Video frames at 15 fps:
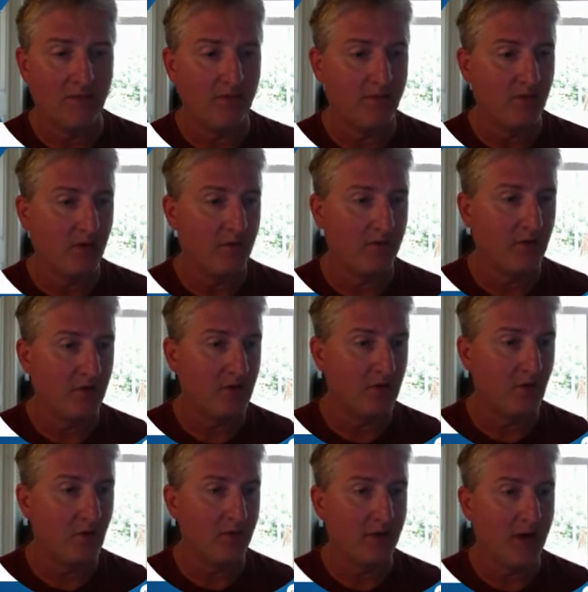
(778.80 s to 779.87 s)
Nope, it
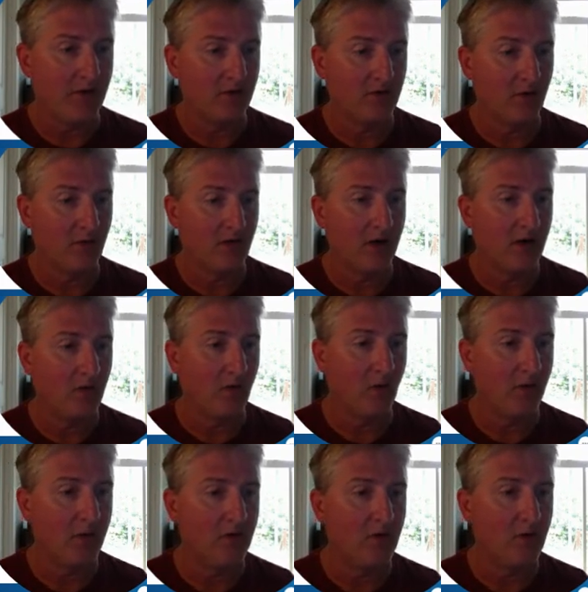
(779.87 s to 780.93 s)
went back somewhere. I don't know where it
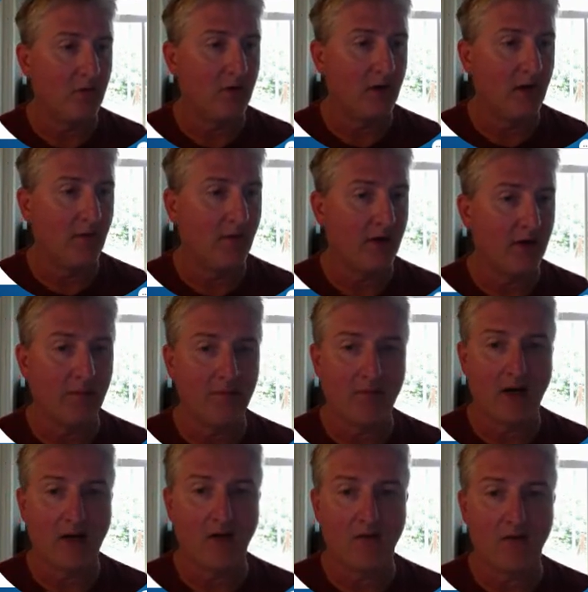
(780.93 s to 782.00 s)
went to, but I want to get
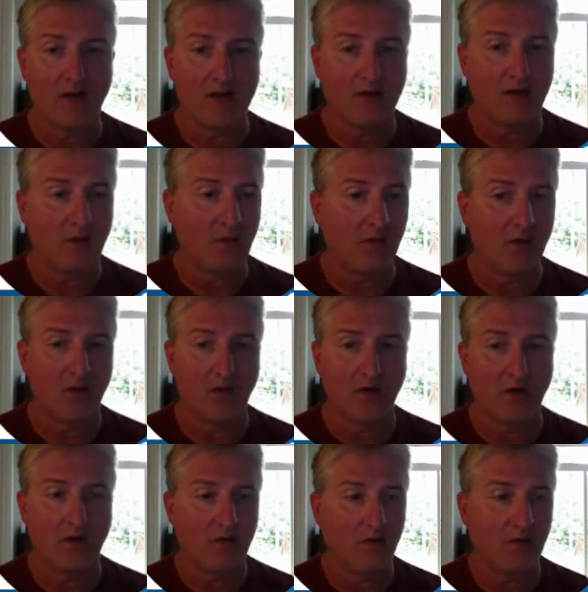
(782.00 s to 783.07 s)
back over to that there really
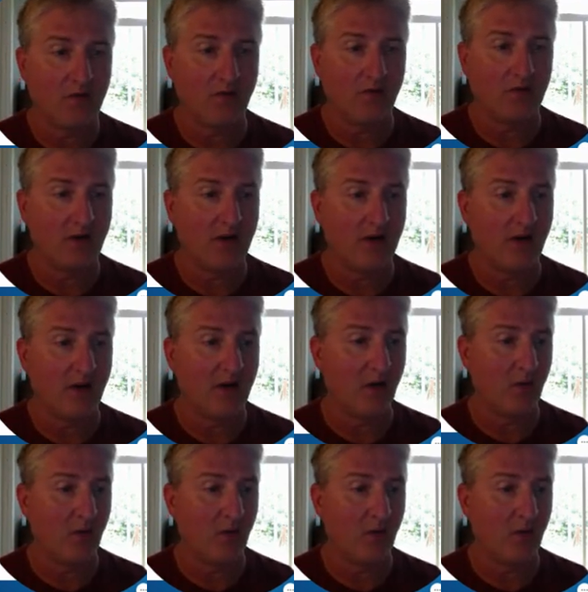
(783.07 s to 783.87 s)
quicker so we can see exactly how that